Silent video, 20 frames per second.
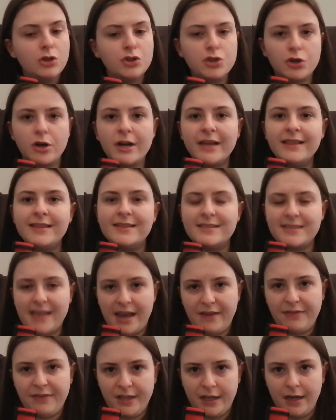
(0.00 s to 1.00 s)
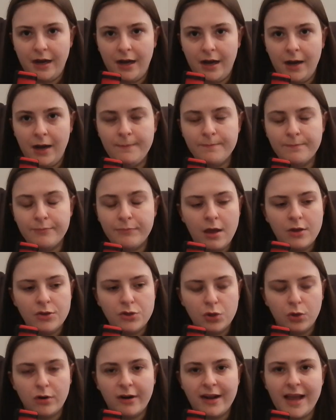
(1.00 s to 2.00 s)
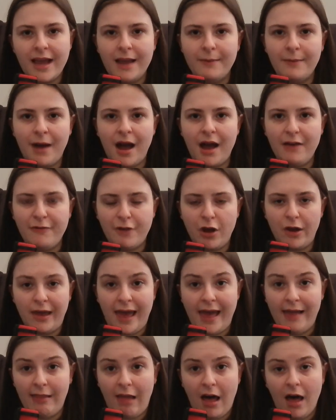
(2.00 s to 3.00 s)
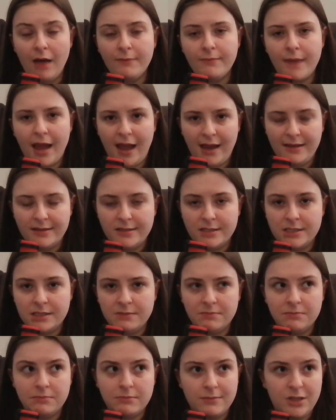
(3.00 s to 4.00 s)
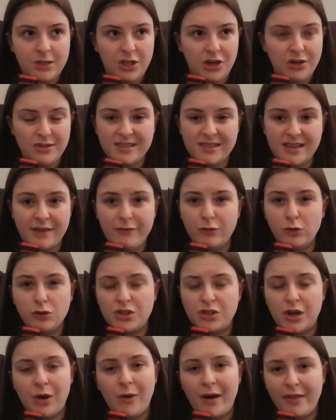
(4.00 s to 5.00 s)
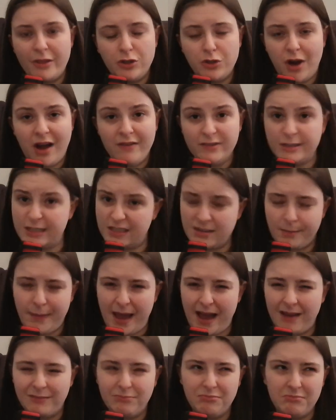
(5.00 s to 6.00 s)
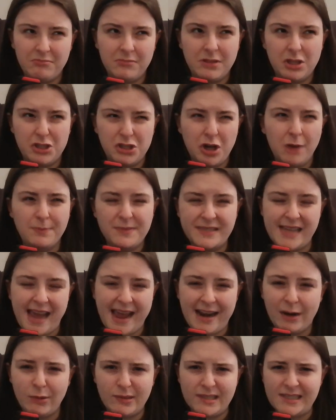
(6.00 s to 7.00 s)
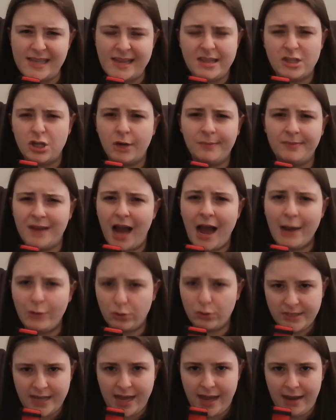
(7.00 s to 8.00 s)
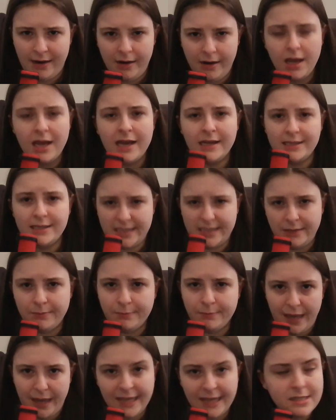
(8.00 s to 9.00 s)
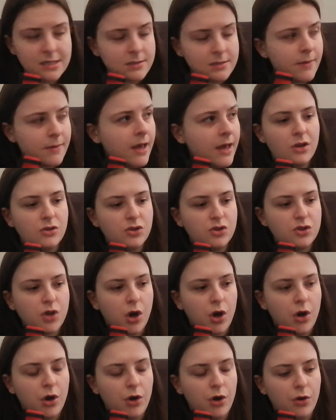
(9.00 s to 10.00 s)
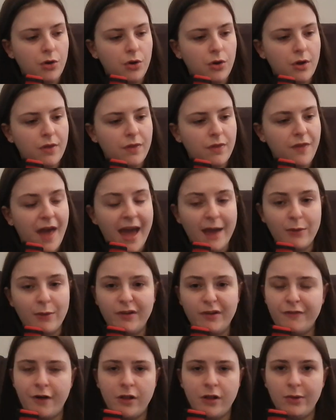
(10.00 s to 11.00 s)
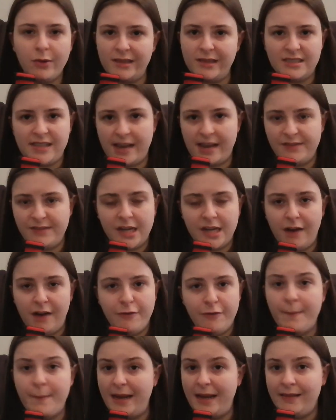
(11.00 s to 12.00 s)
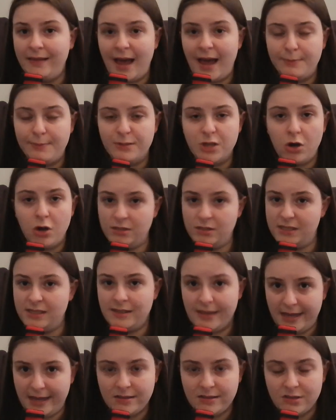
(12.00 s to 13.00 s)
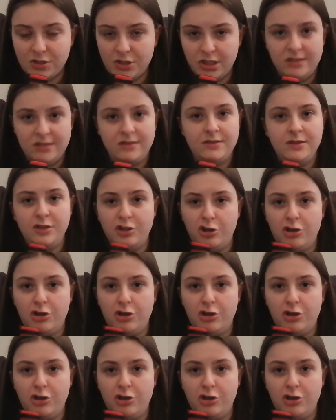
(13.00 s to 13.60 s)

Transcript: During the safety car, Dorian, Maya Berg, Ella, and 7 or so other drivers, because about the top 10, I want to say the top 9 or 10 didn't pit. So they were following the safety car for many laps on slicks, just,